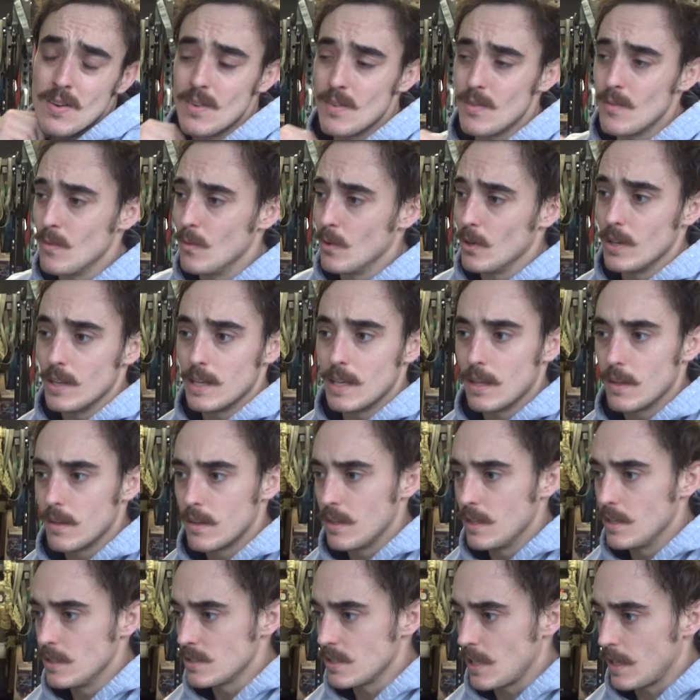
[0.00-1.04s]
one of the other
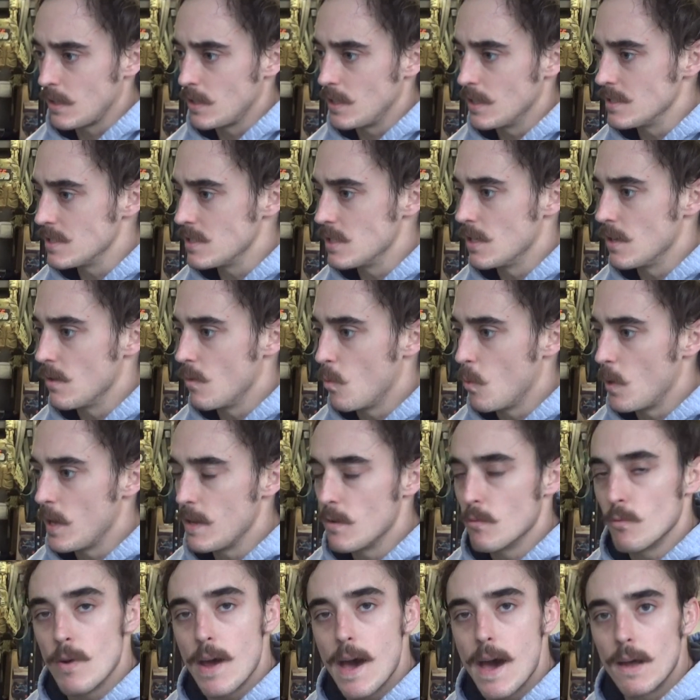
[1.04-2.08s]
things, like, does the weight
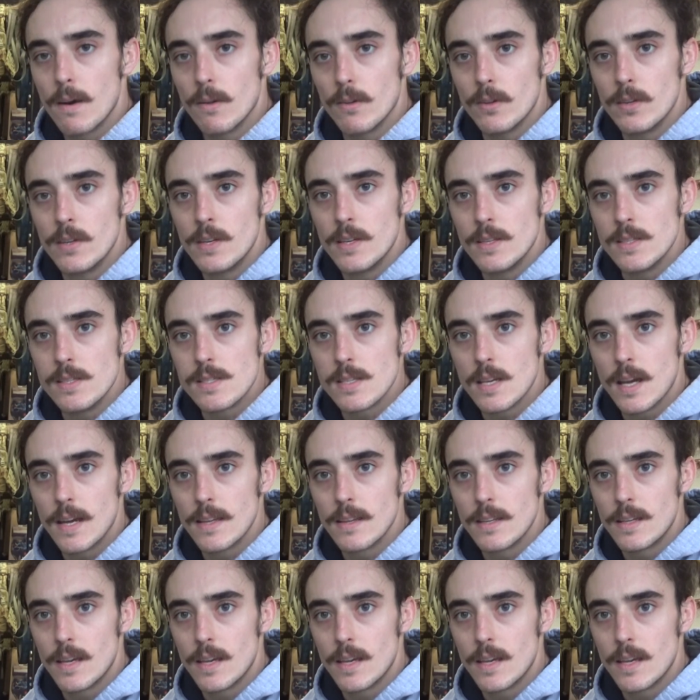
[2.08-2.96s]
rattle inside the